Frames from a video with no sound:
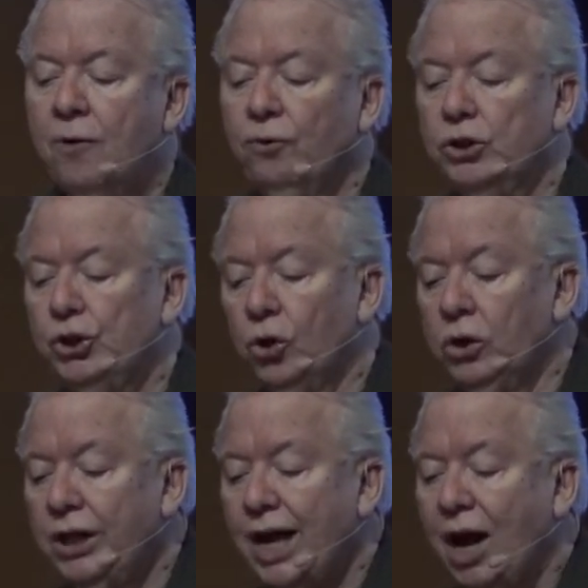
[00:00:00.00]
For
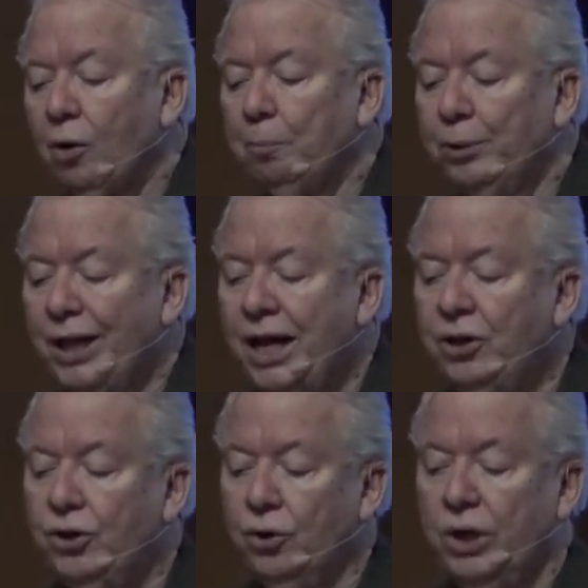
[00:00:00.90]
surely our
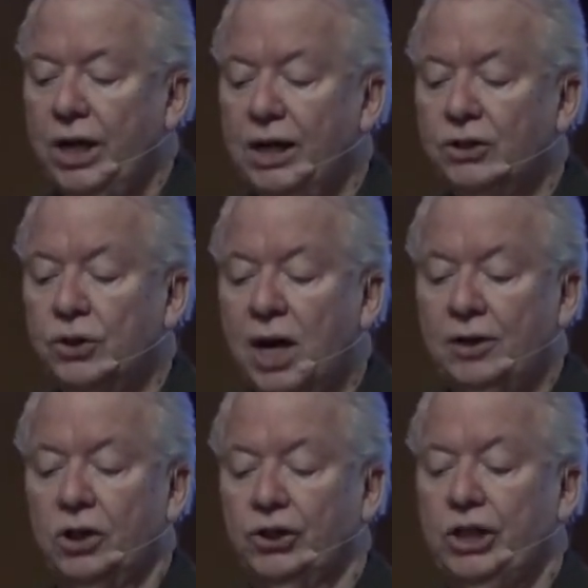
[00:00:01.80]
plain duty is
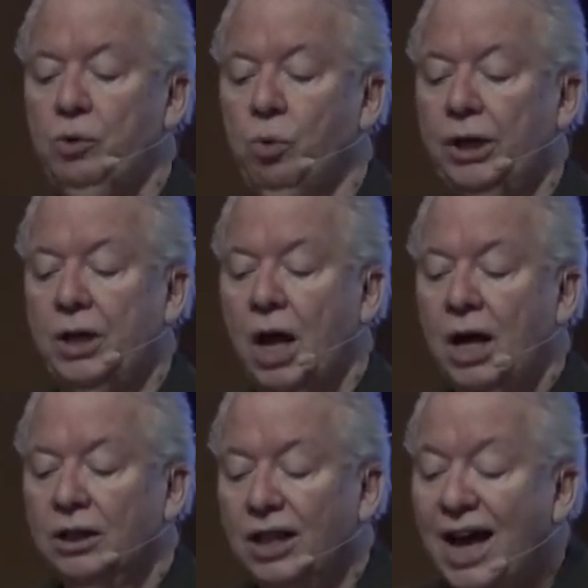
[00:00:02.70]
not to see
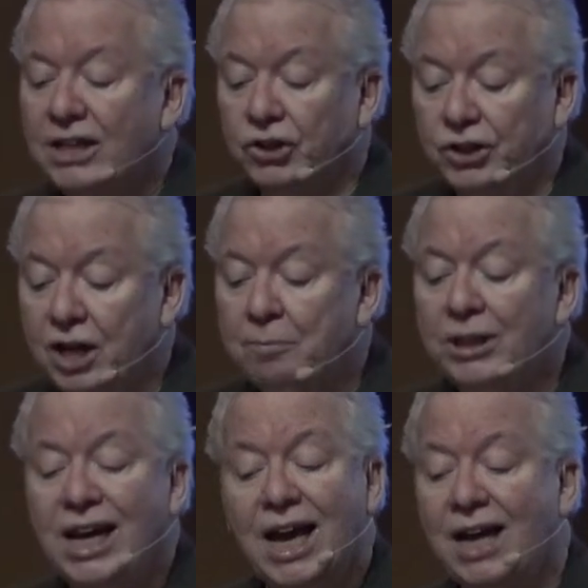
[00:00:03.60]
what lies
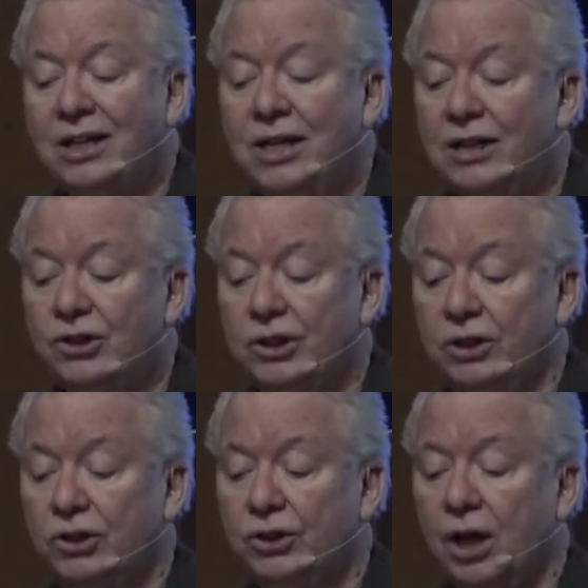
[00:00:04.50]
dimly at a
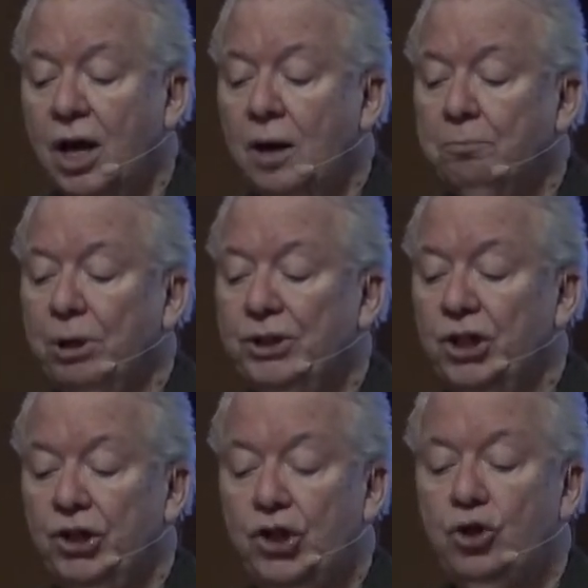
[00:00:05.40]
distance, but
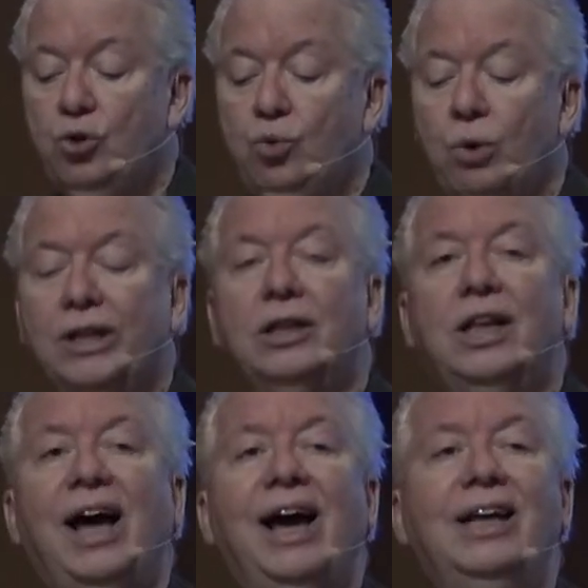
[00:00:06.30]
to do what
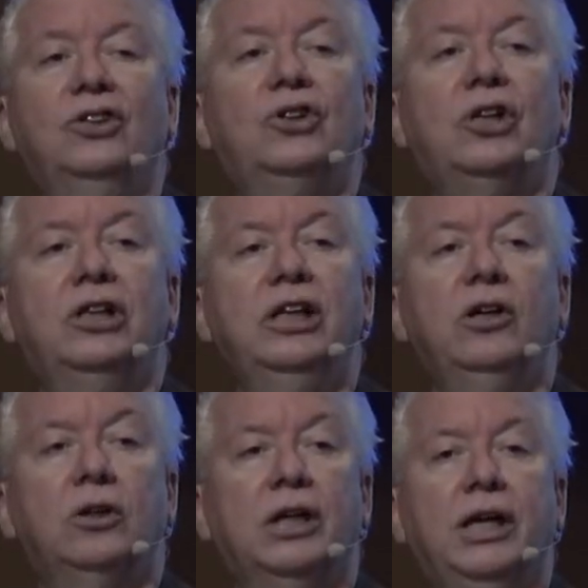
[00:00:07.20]
lies
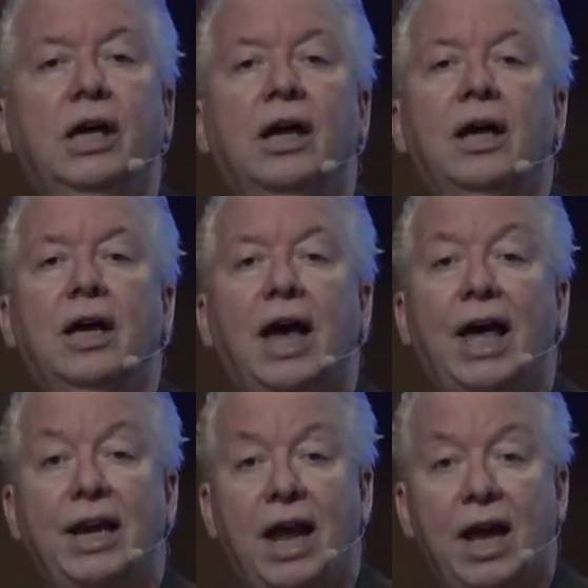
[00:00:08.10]
clearly
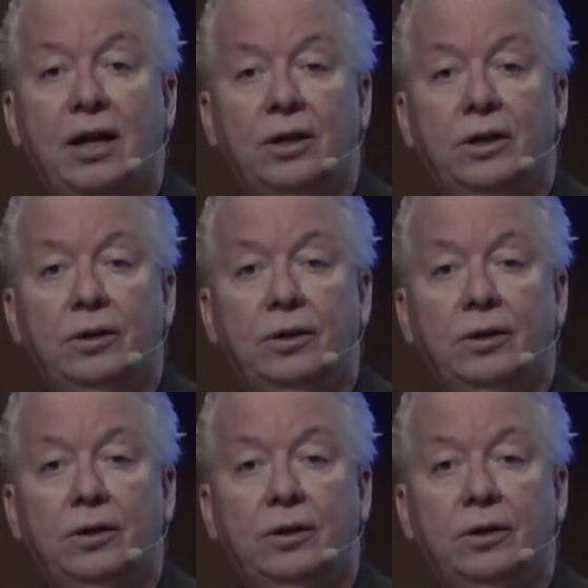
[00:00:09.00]
at hand.